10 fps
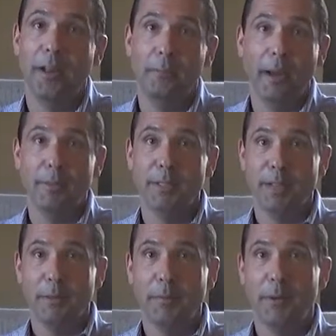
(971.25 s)
and Babs and
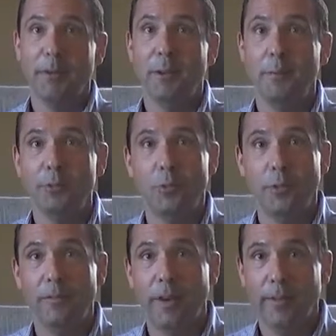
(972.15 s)
I have been married almost
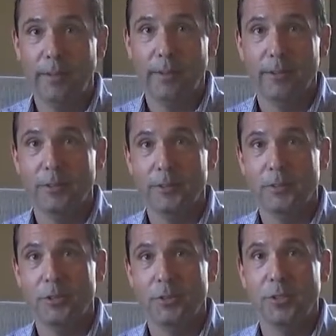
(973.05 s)
25 years.
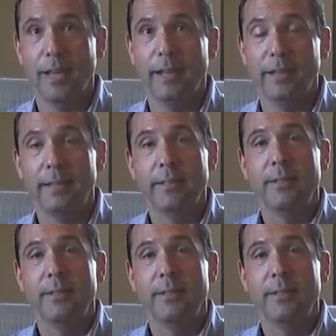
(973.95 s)
It's just that,